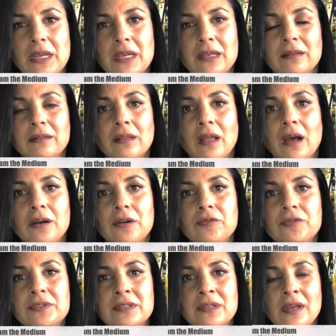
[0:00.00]
He
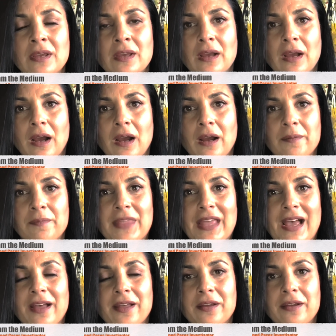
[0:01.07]
loves
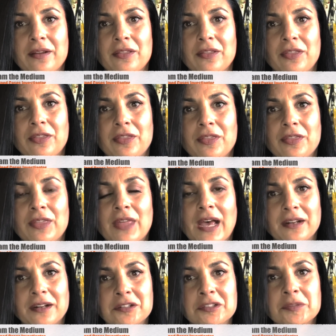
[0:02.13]
that
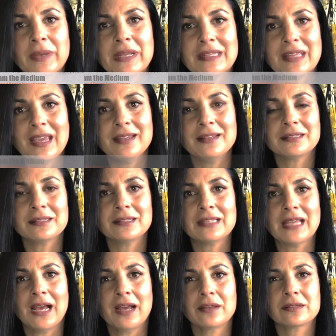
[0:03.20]
Unexplained Cases
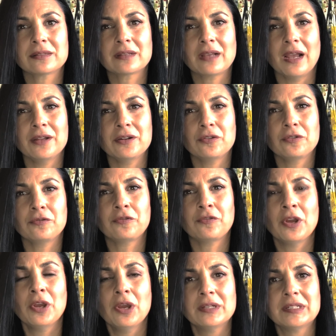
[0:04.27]
has kind of
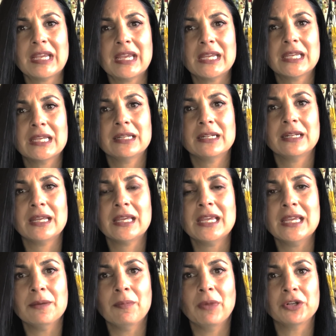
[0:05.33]
taken
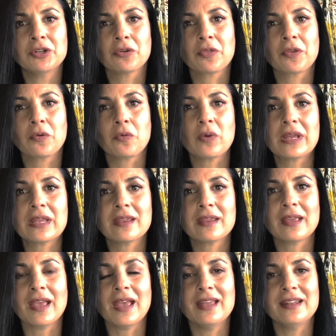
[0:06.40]
him under their
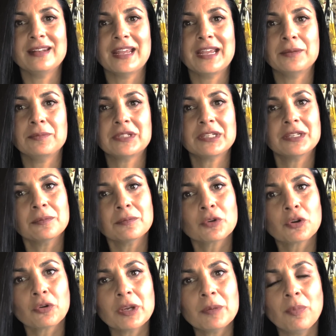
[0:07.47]
wing and named him
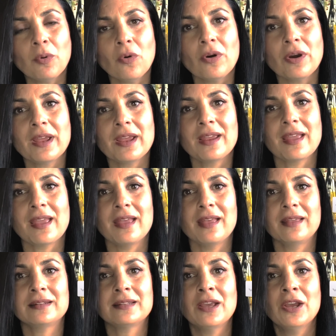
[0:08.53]
Creekboy
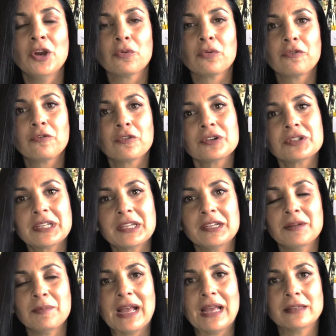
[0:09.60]
and referred to
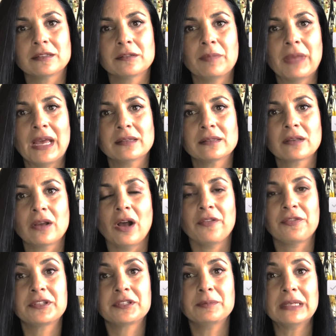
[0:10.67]
him as a
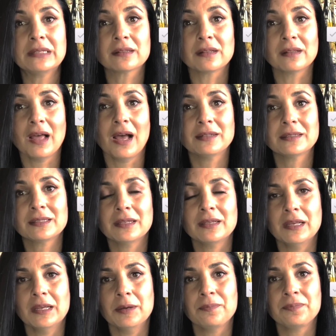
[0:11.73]
mascot. This means a lot to
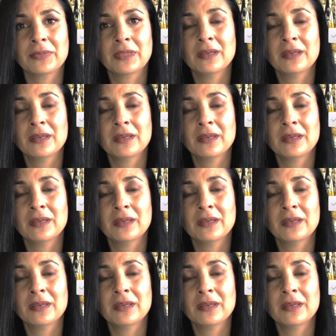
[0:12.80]
him.